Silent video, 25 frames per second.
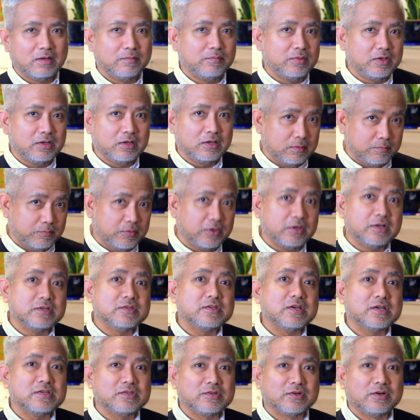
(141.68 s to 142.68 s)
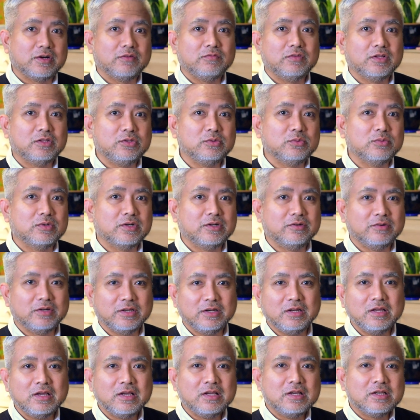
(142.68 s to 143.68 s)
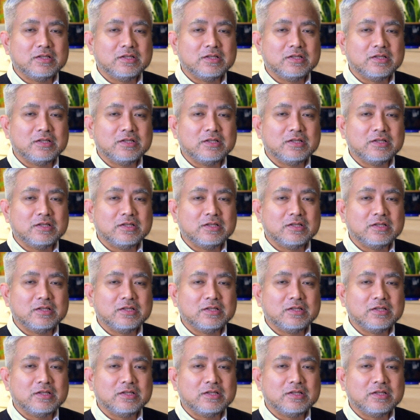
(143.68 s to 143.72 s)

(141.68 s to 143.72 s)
the predecessor of the 200.